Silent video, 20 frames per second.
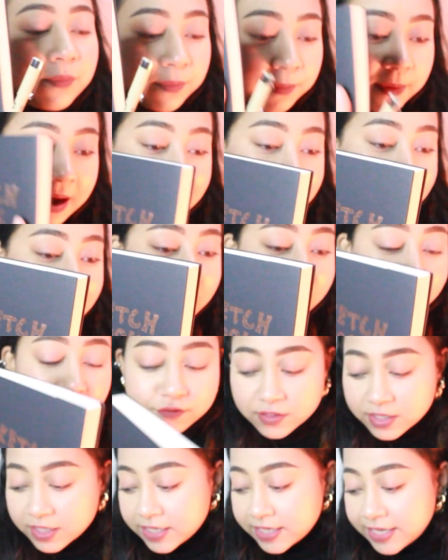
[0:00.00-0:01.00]

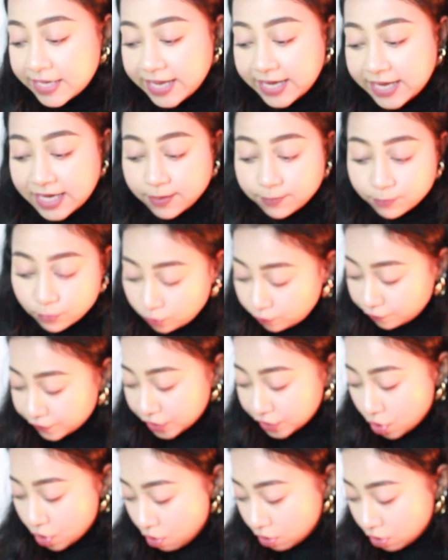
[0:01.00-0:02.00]
Vav. And
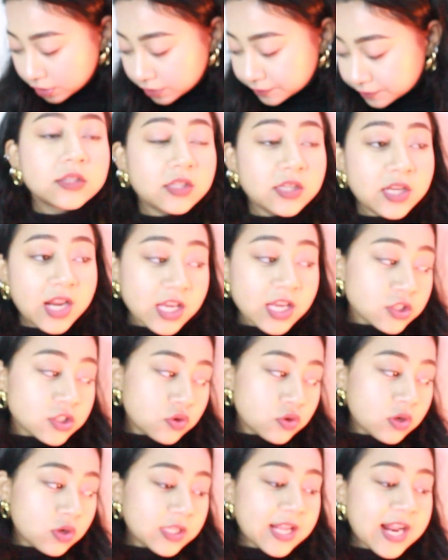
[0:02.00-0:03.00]
moving on, the next
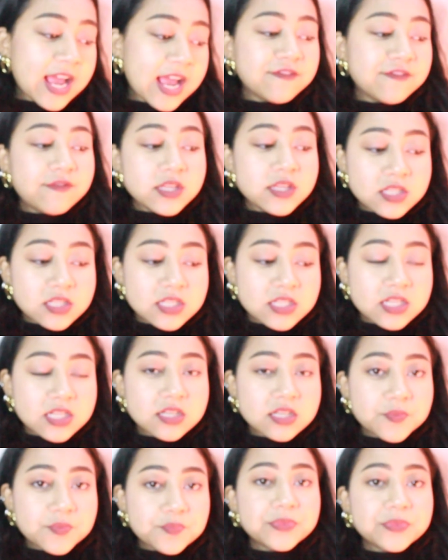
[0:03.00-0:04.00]
store that I
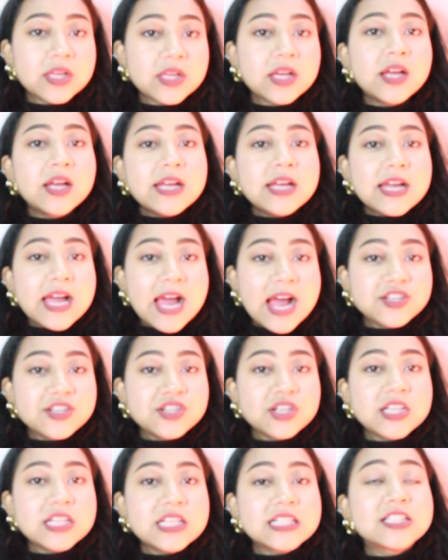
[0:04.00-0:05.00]
visited,
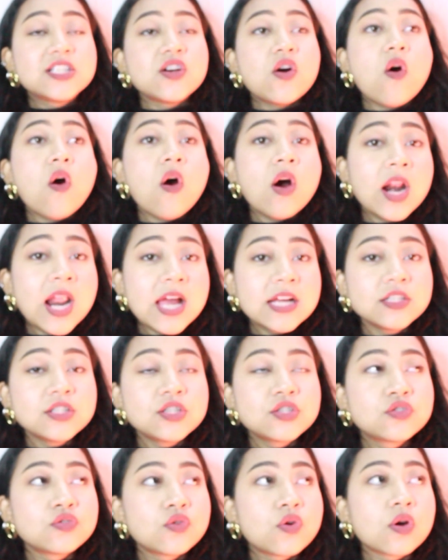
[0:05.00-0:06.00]
actually it's an online
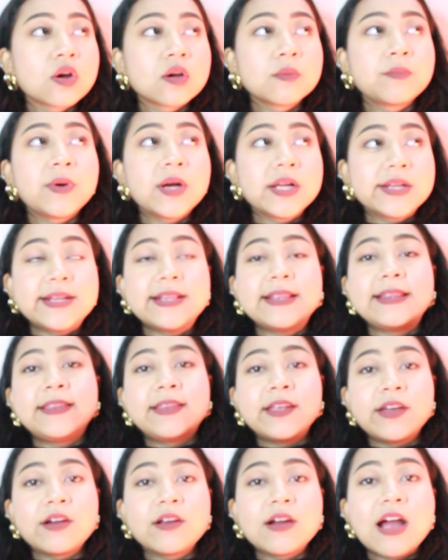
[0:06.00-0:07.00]
store, but
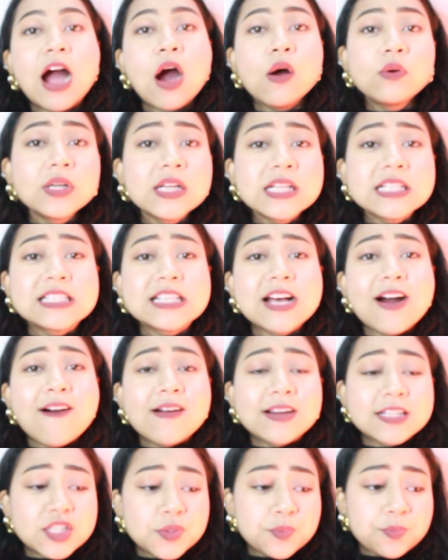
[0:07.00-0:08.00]
their outlets
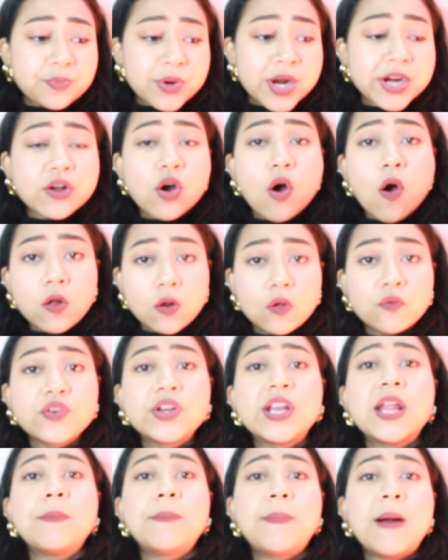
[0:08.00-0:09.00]
are spread all over
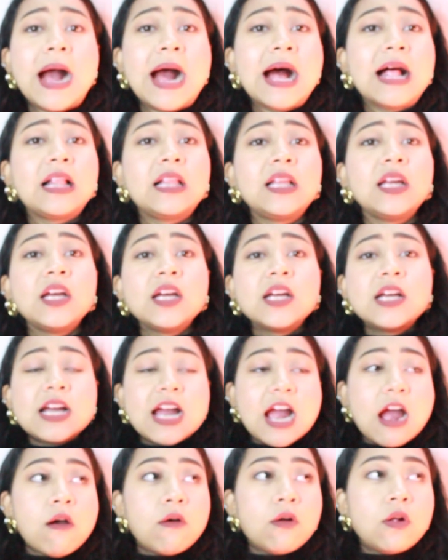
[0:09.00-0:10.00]
Nepal.
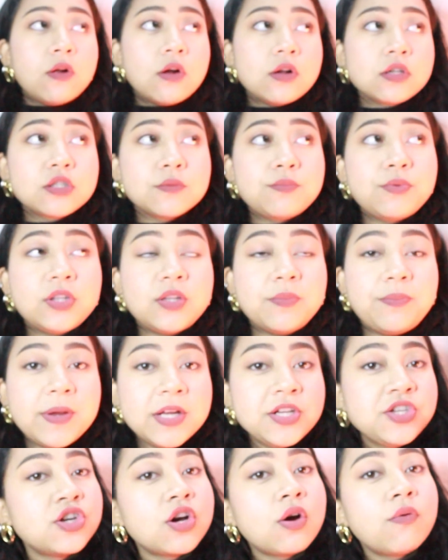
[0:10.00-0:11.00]
I will also put the
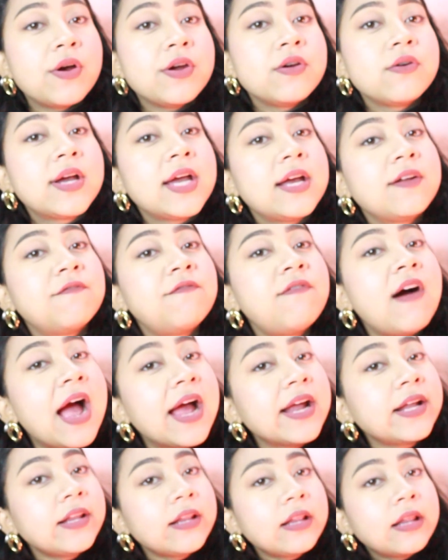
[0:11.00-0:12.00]
picture where you can find